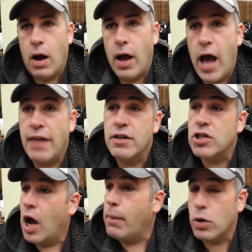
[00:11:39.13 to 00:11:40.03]
At the
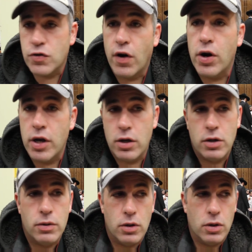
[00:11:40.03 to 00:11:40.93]
time, I was very
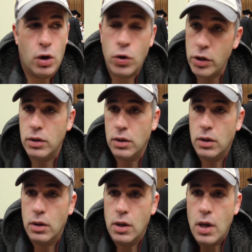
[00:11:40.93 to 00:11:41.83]
hurt,
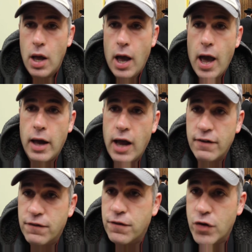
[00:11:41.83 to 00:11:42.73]
and at
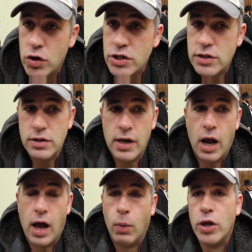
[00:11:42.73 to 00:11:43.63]
first,
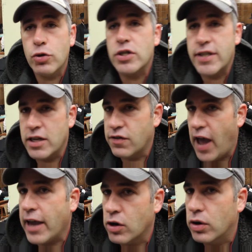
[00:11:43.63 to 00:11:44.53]
I went through a stage of
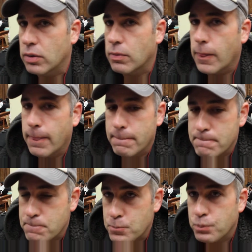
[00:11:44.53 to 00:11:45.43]
anger,
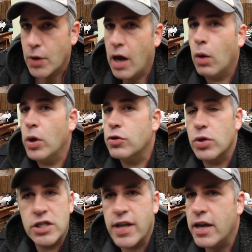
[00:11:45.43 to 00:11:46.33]
and I went through
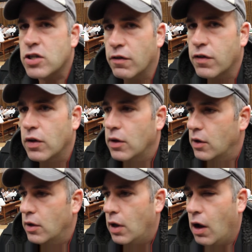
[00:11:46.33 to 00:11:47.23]
a stage
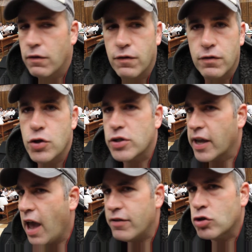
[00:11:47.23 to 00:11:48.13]
of using
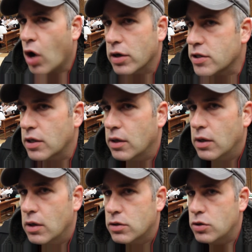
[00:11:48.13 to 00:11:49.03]
heavy drugs
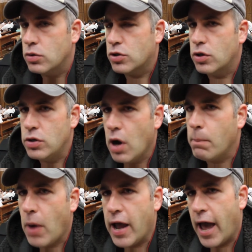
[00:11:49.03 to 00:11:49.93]
to numb
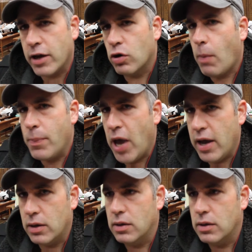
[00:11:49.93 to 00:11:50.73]
my anger and my pain